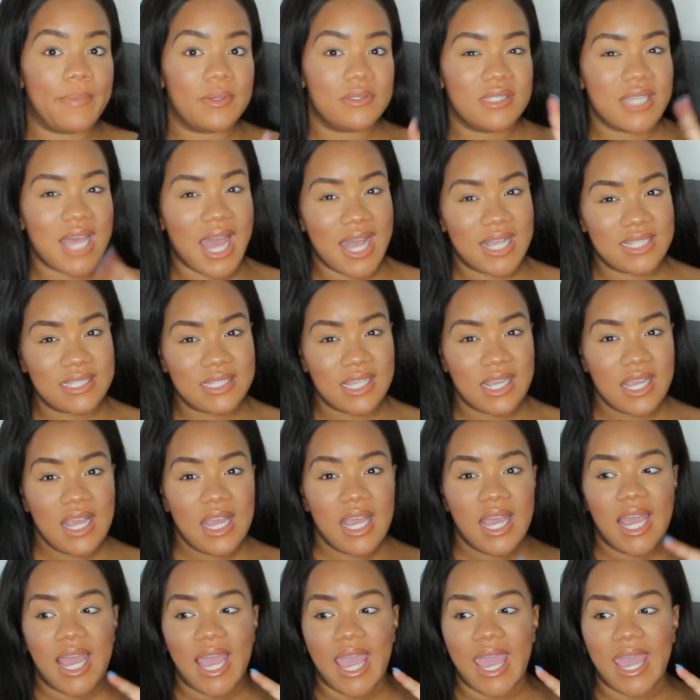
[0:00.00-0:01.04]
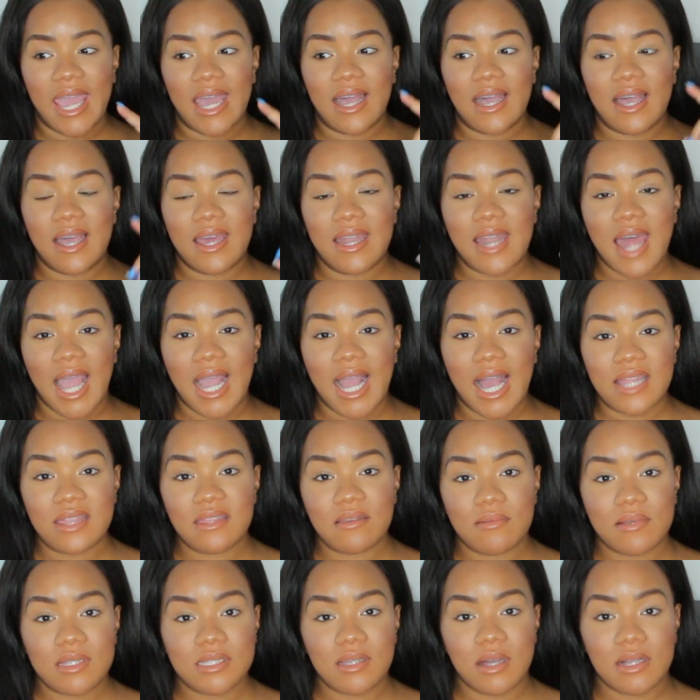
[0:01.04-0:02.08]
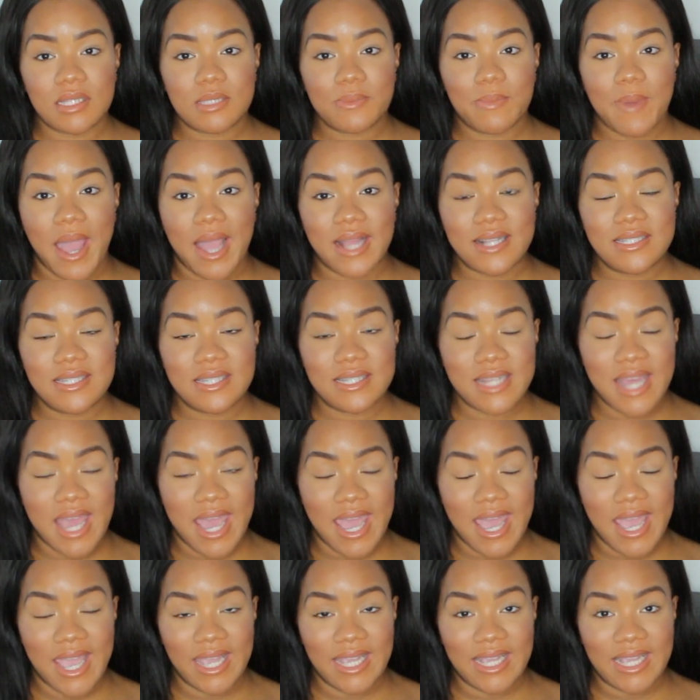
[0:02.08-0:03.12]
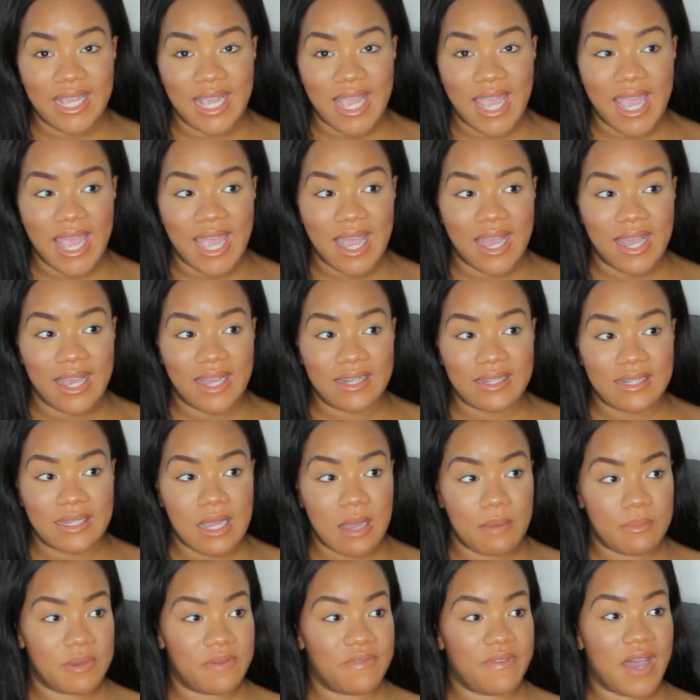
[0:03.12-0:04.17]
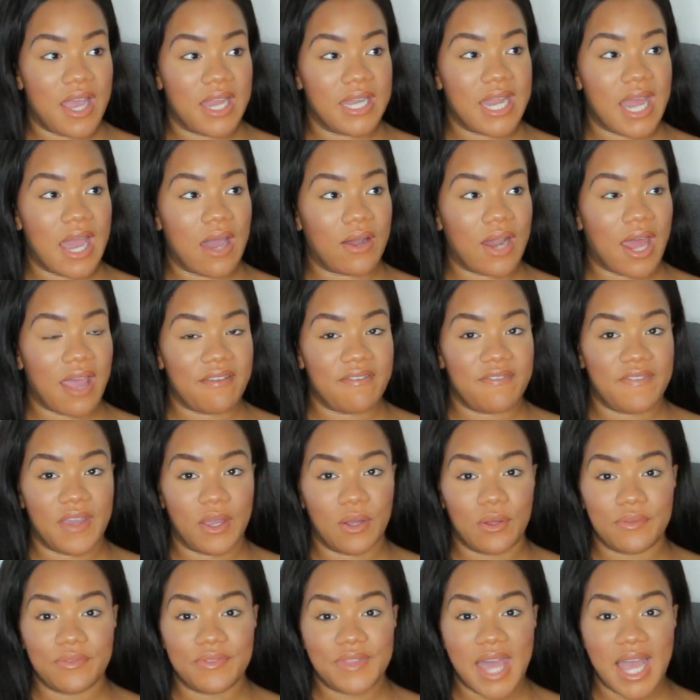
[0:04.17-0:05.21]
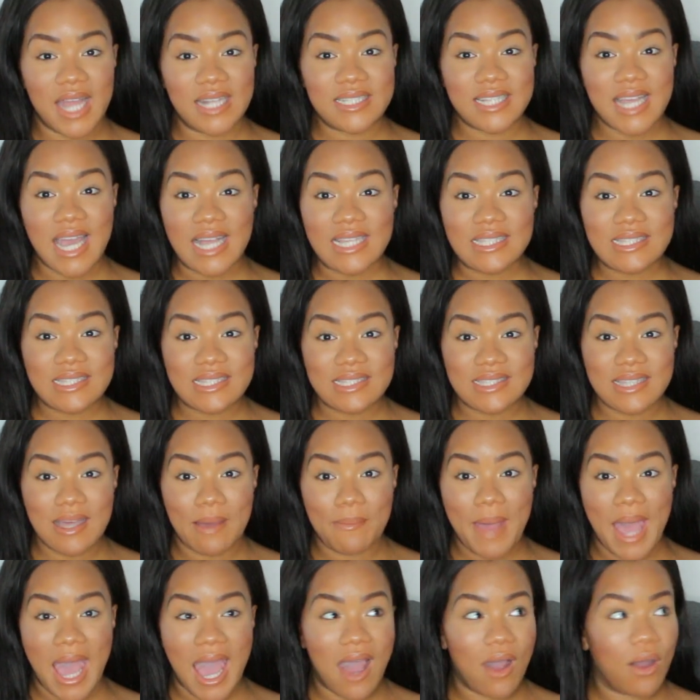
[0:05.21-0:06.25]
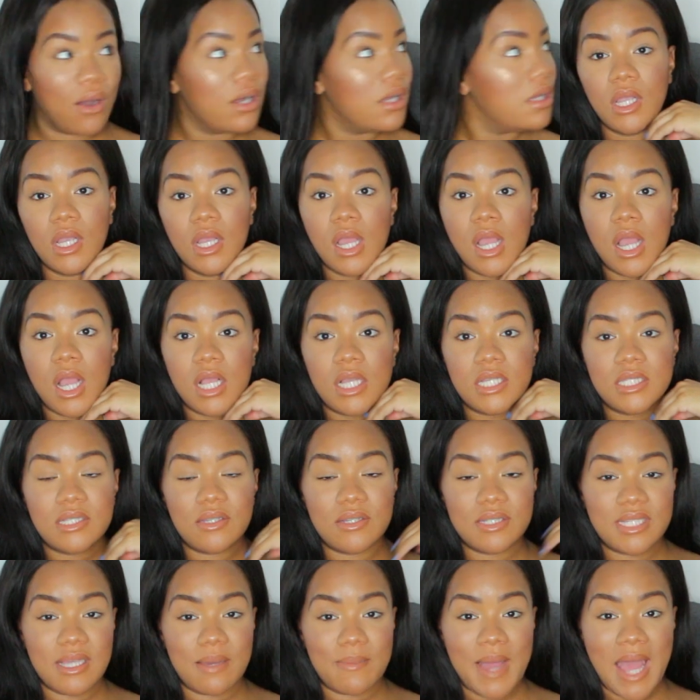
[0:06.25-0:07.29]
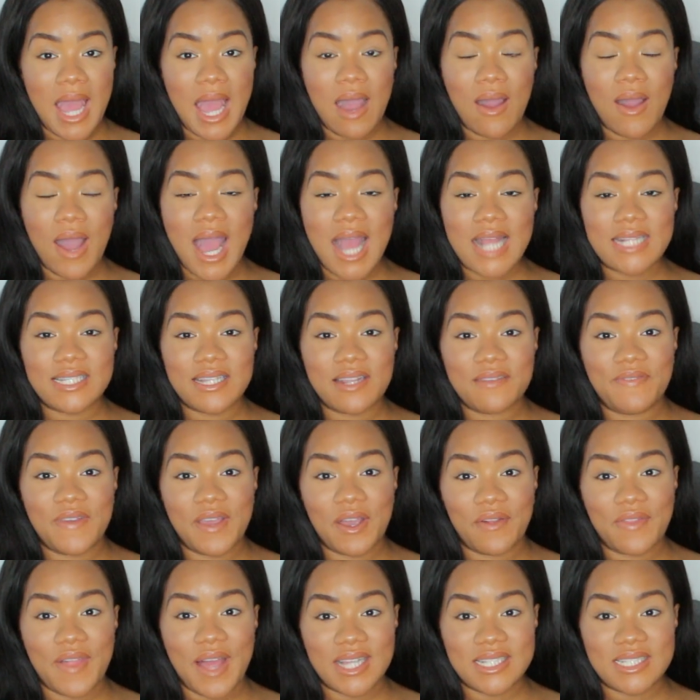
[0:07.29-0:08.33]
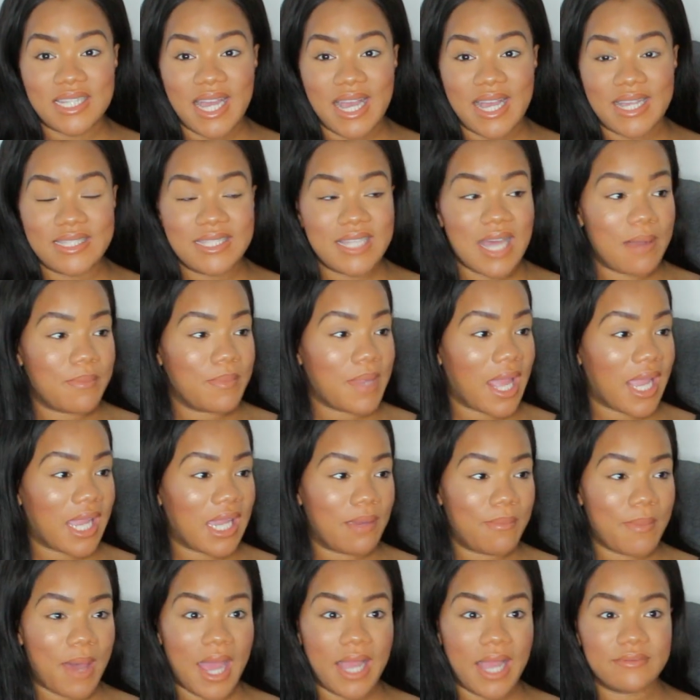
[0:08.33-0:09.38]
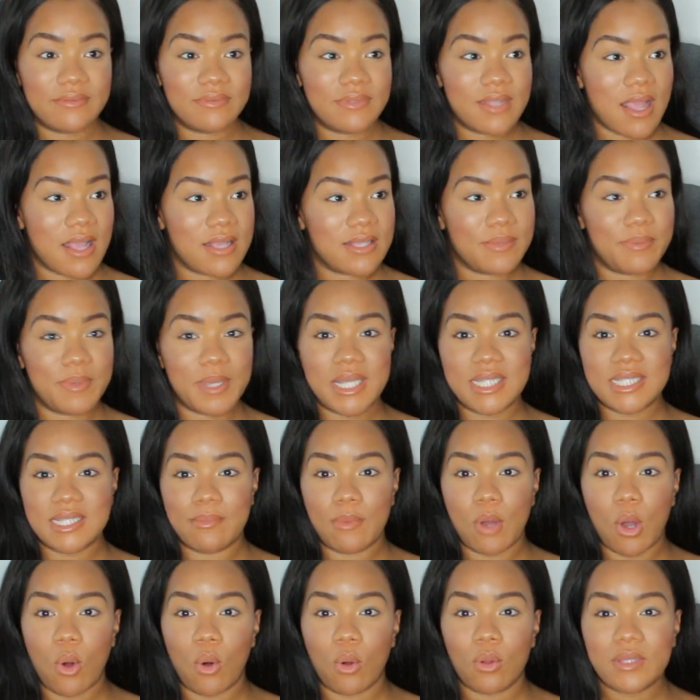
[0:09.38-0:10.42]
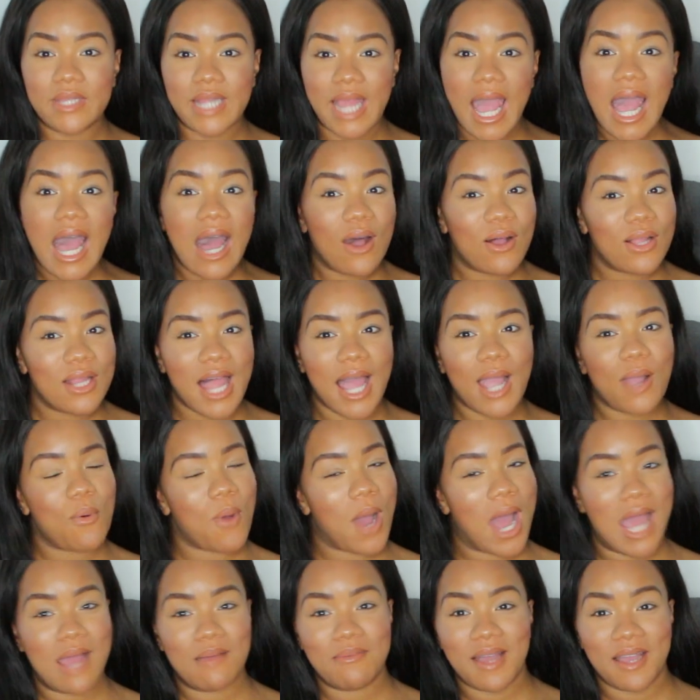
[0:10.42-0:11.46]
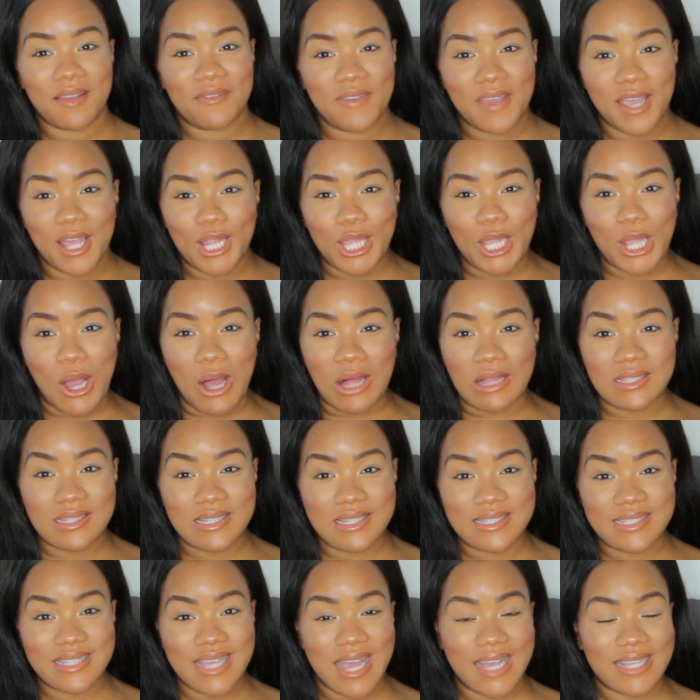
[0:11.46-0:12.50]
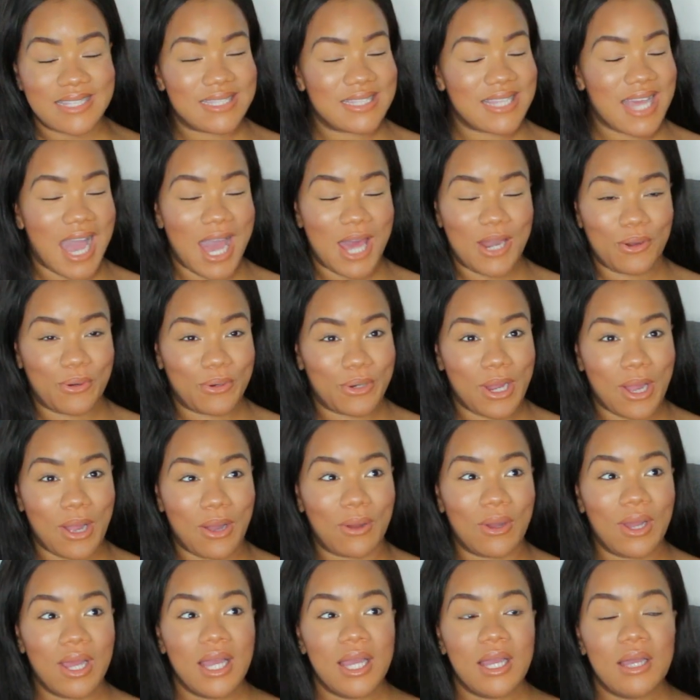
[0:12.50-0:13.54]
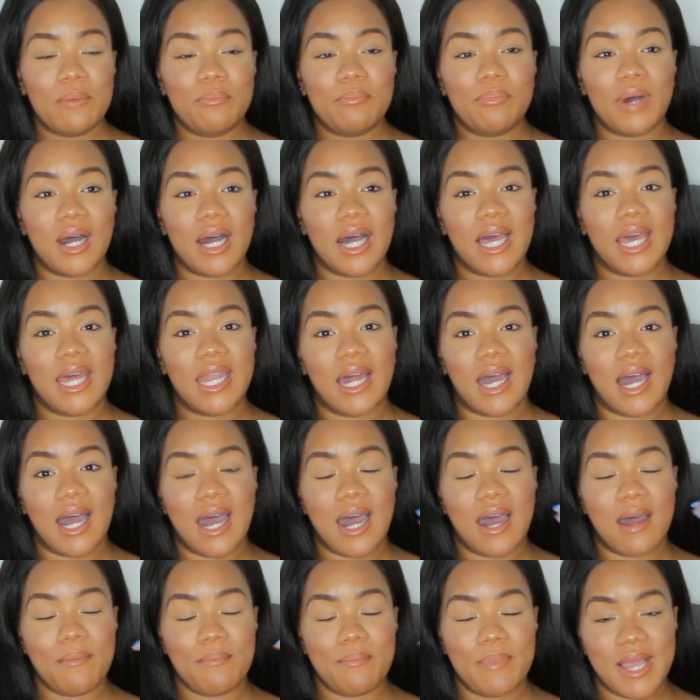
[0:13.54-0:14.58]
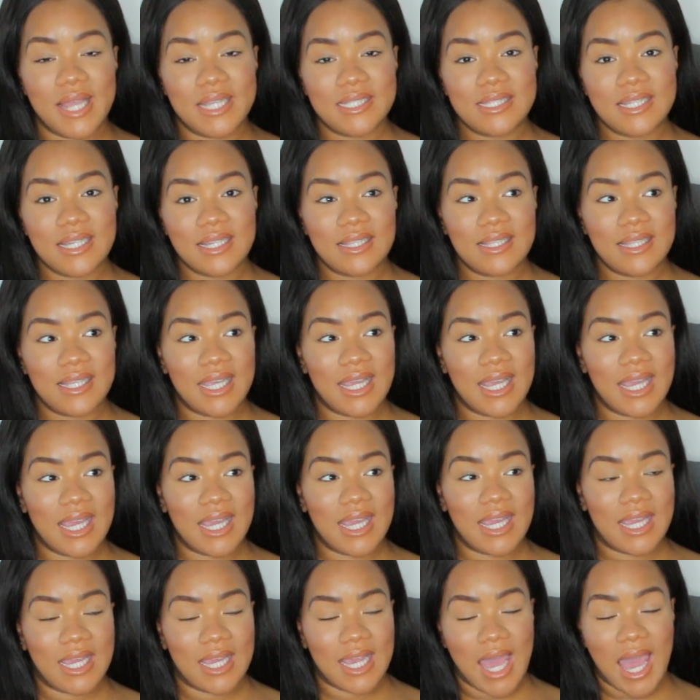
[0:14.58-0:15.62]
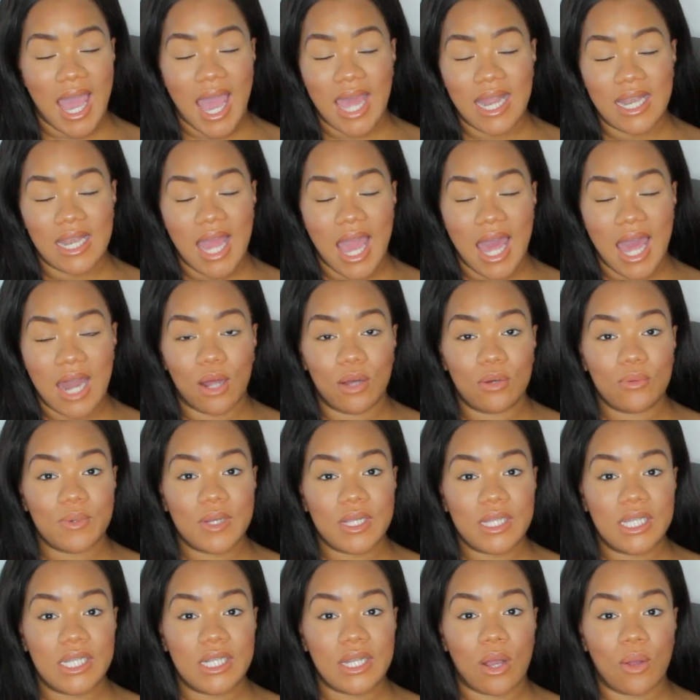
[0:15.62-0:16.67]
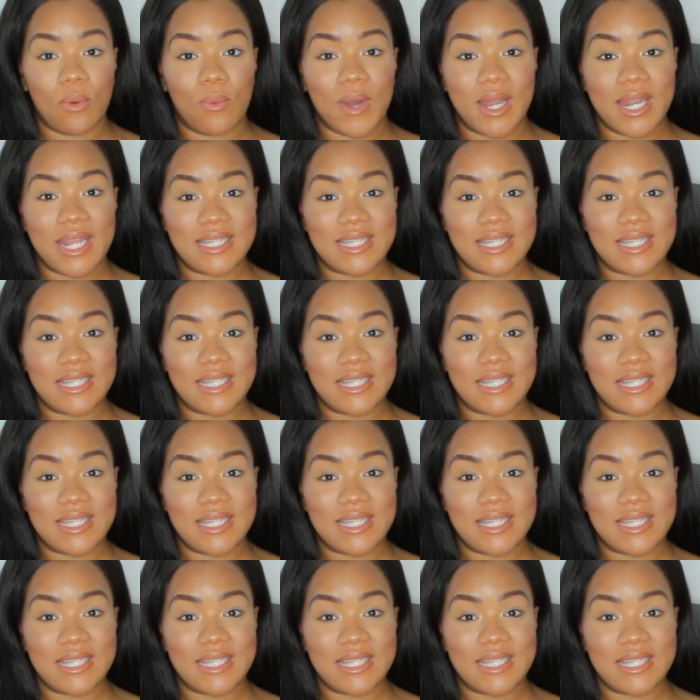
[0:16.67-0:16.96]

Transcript: test, and I got the results back today, and come to find out, I failed that test somehow. So somehow I did fail that test. I'm like, is it because I'm old now? Like, why am I failing all these tests? I don't know. But basically, I don't really know what